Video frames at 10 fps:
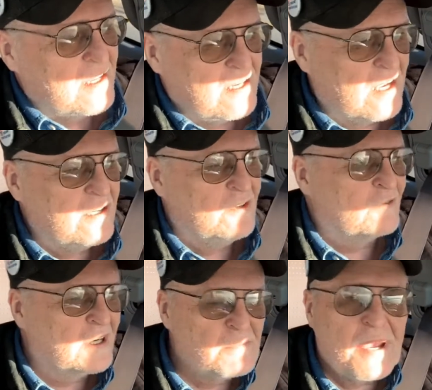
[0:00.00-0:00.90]
Yeah, you
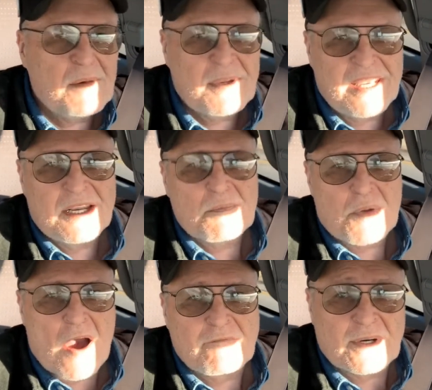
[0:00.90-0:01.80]
really made me get up
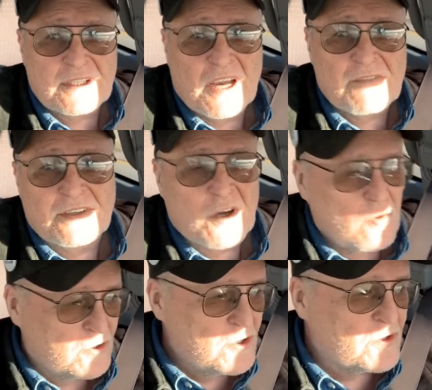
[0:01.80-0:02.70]
off my duff and go do